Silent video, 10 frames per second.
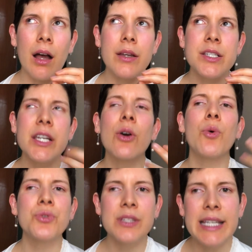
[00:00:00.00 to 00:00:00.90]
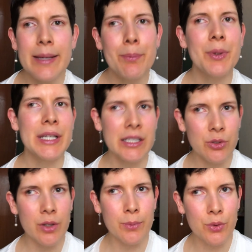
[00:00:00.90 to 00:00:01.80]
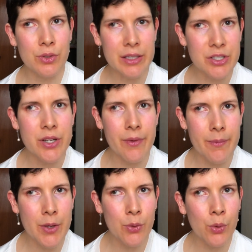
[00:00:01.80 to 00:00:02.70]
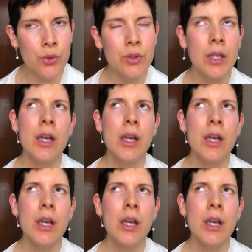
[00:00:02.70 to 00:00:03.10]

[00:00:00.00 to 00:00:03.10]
she goes deep into the books that she reviews.